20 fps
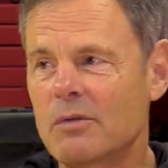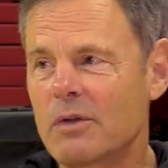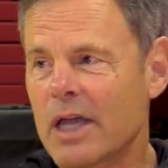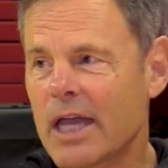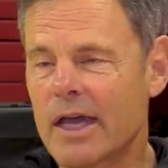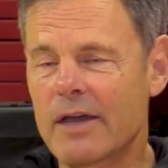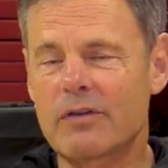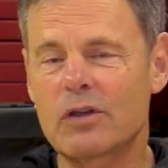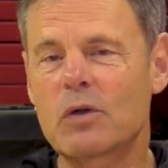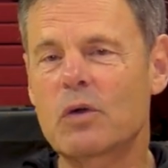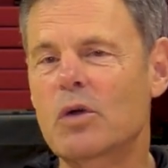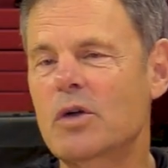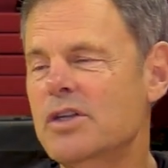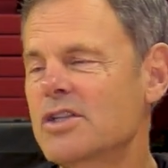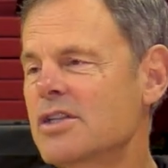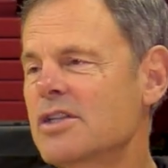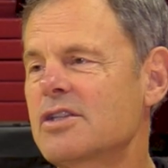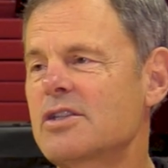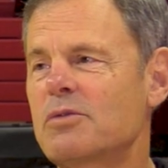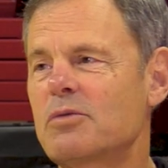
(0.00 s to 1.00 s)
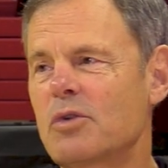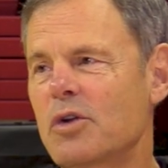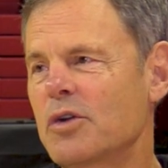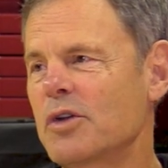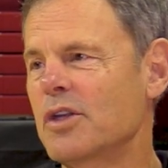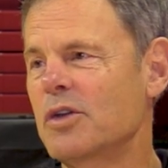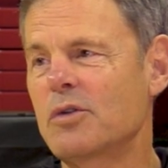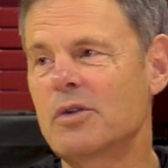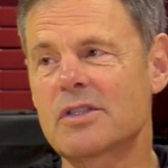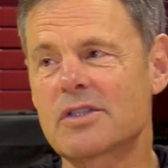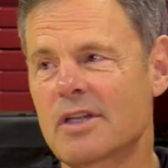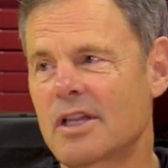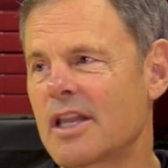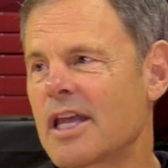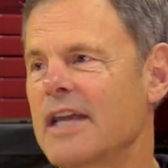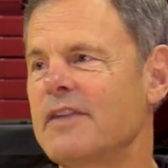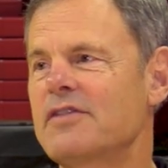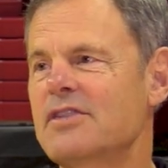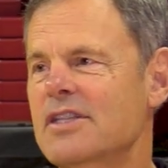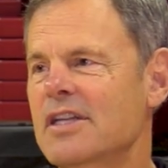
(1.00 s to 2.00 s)
having horses and rodeoing is a
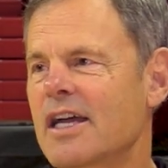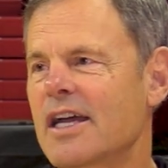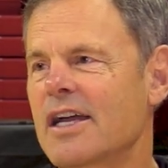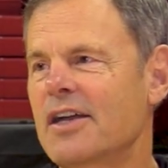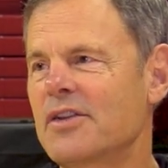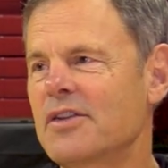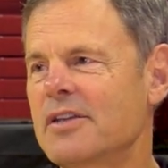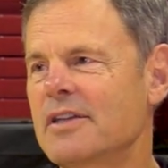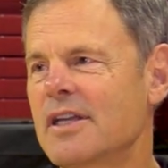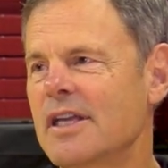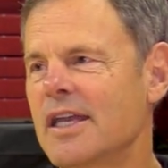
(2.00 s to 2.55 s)
lifestyle.